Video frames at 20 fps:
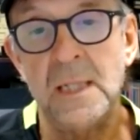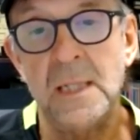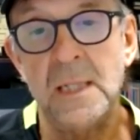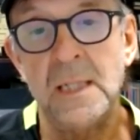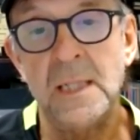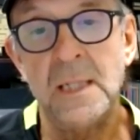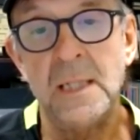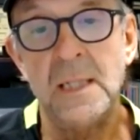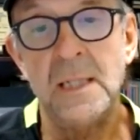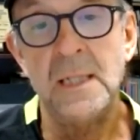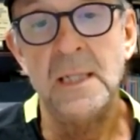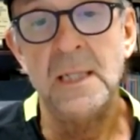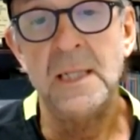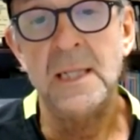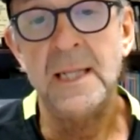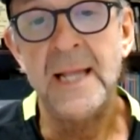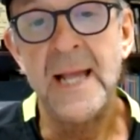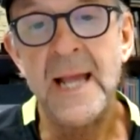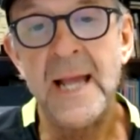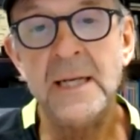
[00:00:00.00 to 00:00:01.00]
he
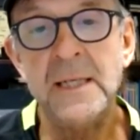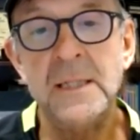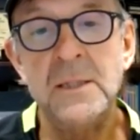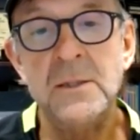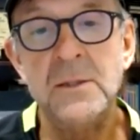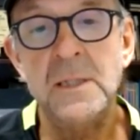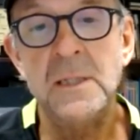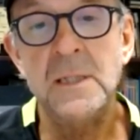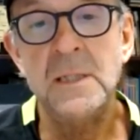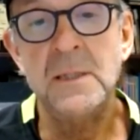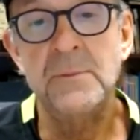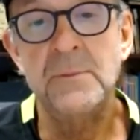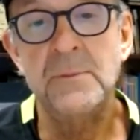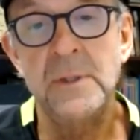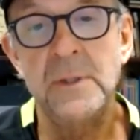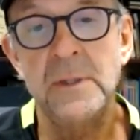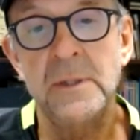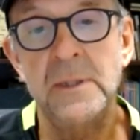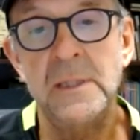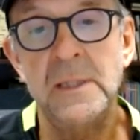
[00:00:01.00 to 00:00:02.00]
he had a unique
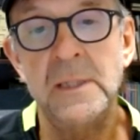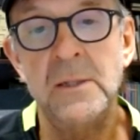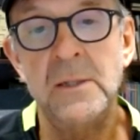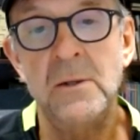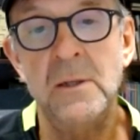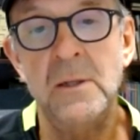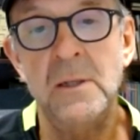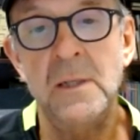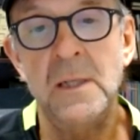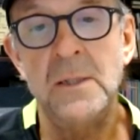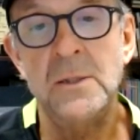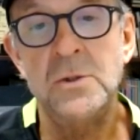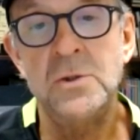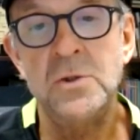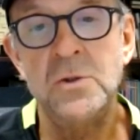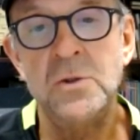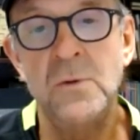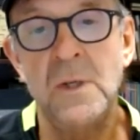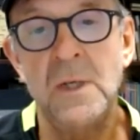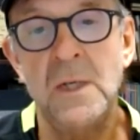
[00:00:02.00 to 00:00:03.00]
ability or,
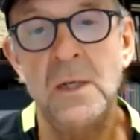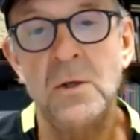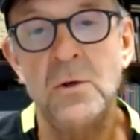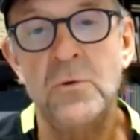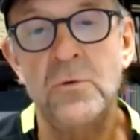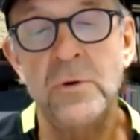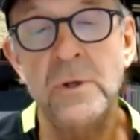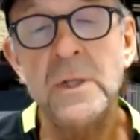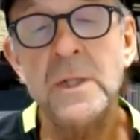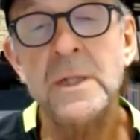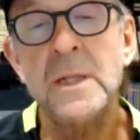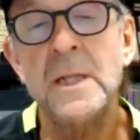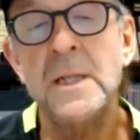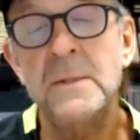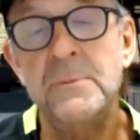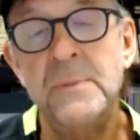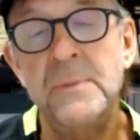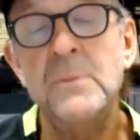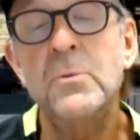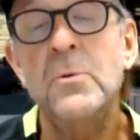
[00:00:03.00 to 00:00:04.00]
to uh,
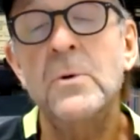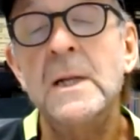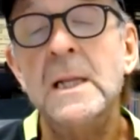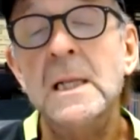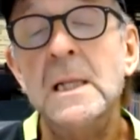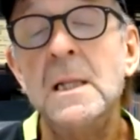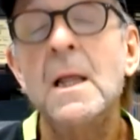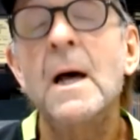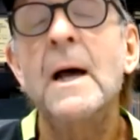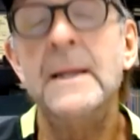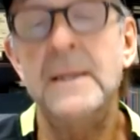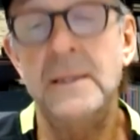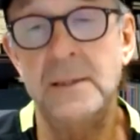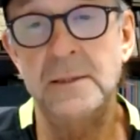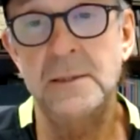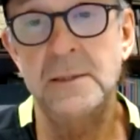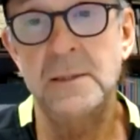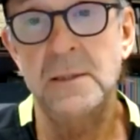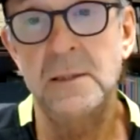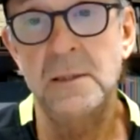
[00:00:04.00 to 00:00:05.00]
criticize people he liked
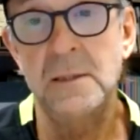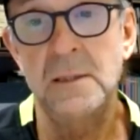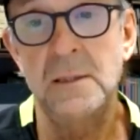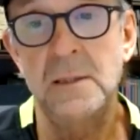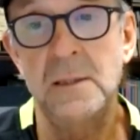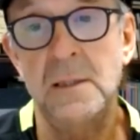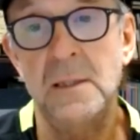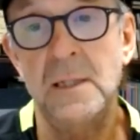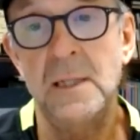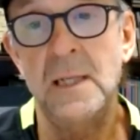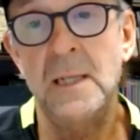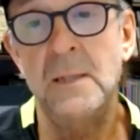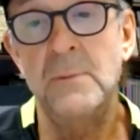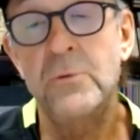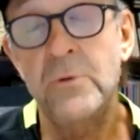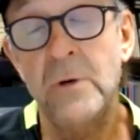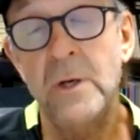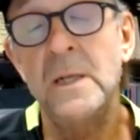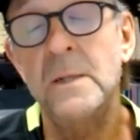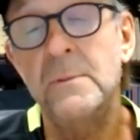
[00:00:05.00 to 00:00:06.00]
and
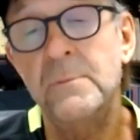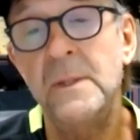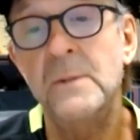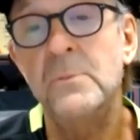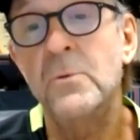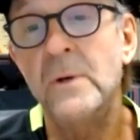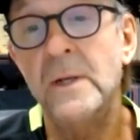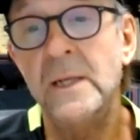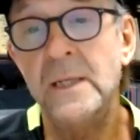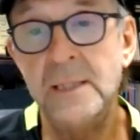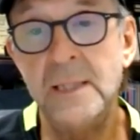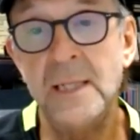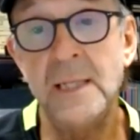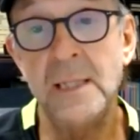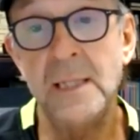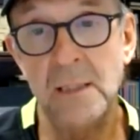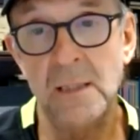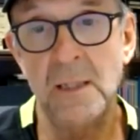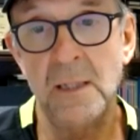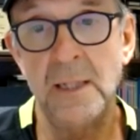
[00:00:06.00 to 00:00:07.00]
praise people he
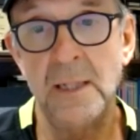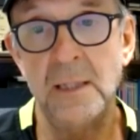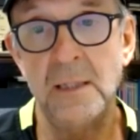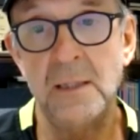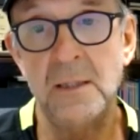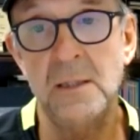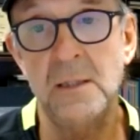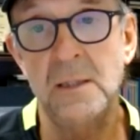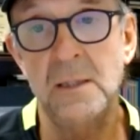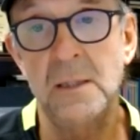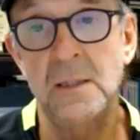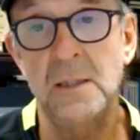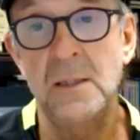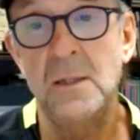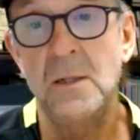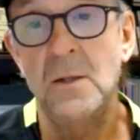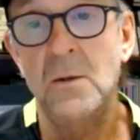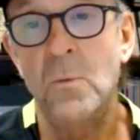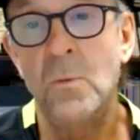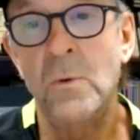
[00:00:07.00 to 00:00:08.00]
didn't like.
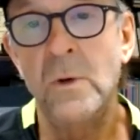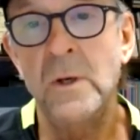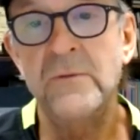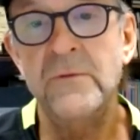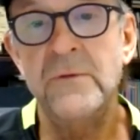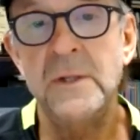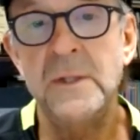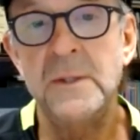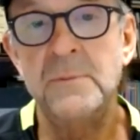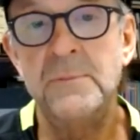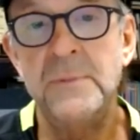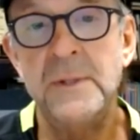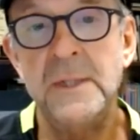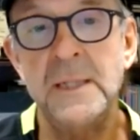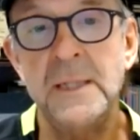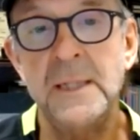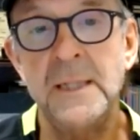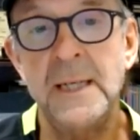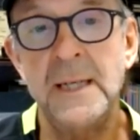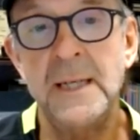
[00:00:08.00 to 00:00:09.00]
One of his
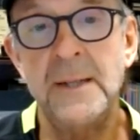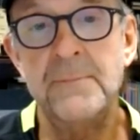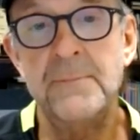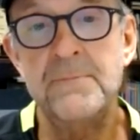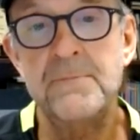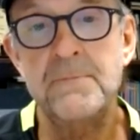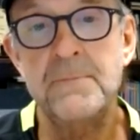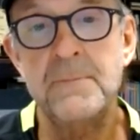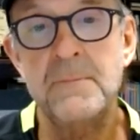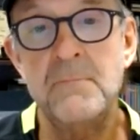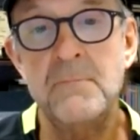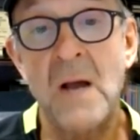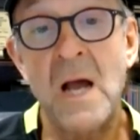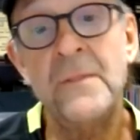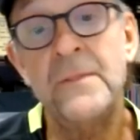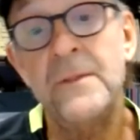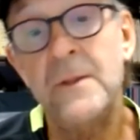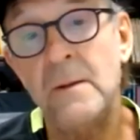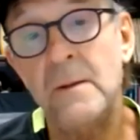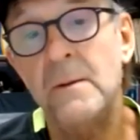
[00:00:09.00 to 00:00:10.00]
big, uh, I
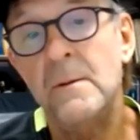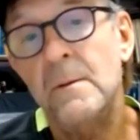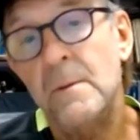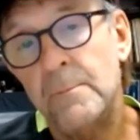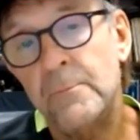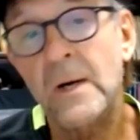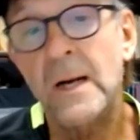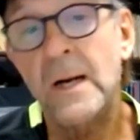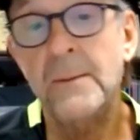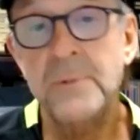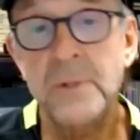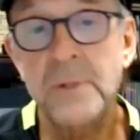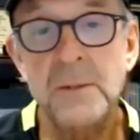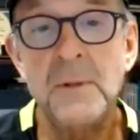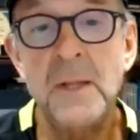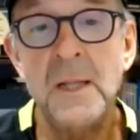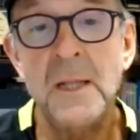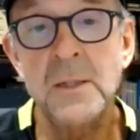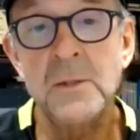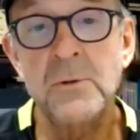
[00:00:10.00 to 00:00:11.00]
think, perhaps his,
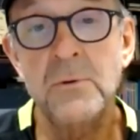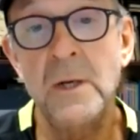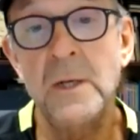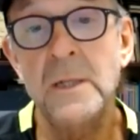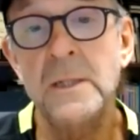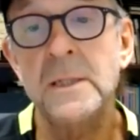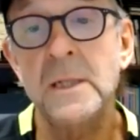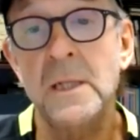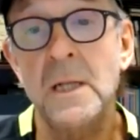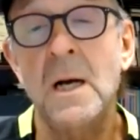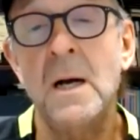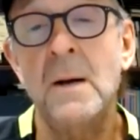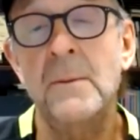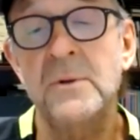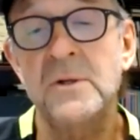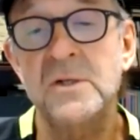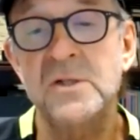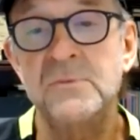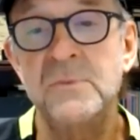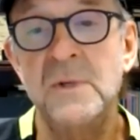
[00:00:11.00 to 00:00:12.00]
his greatest
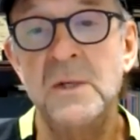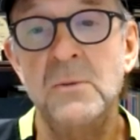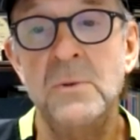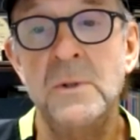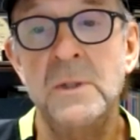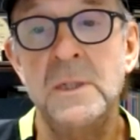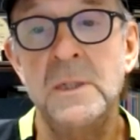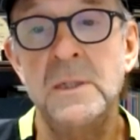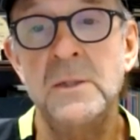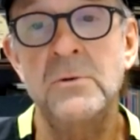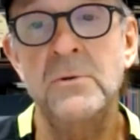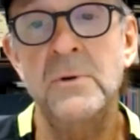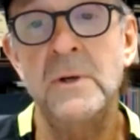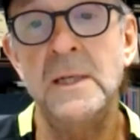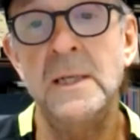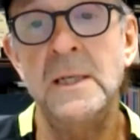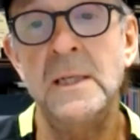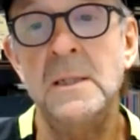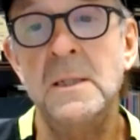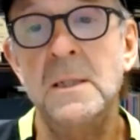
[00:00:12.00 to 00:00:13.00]
accomplishment was
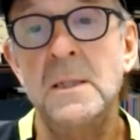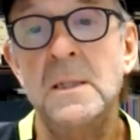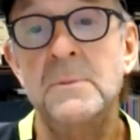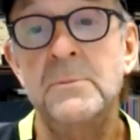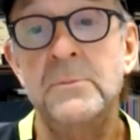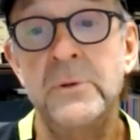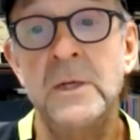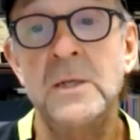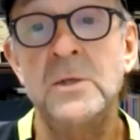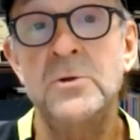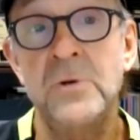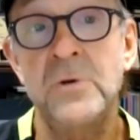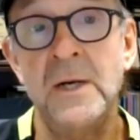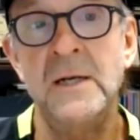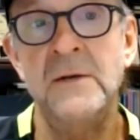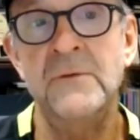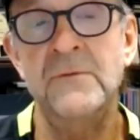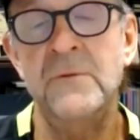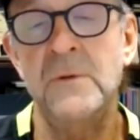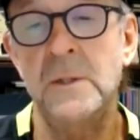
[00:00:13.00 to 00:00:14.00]
integrating spring
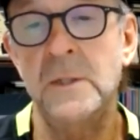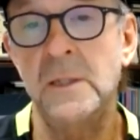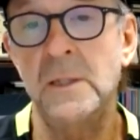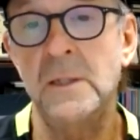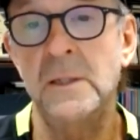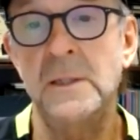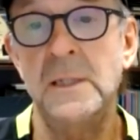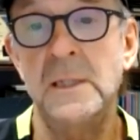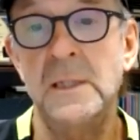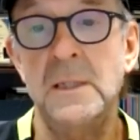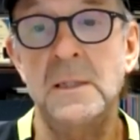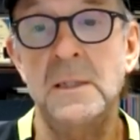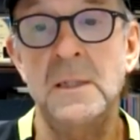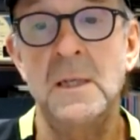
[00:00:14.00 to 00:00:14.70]
training facilities.